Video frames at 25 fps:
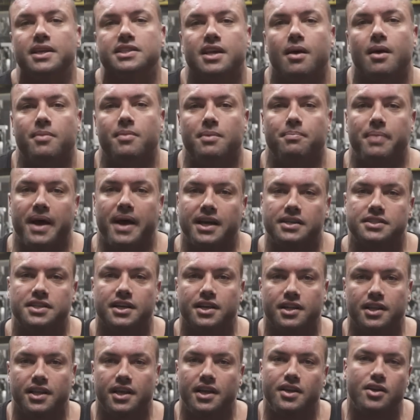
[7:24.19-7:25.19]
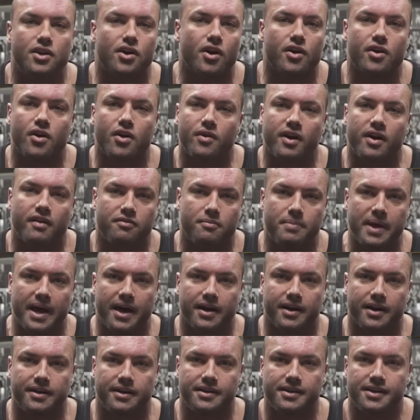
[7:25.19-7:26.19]
something basically, you don't know enough
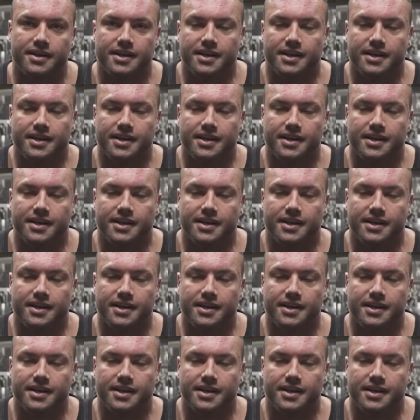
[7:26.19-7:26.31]
about it.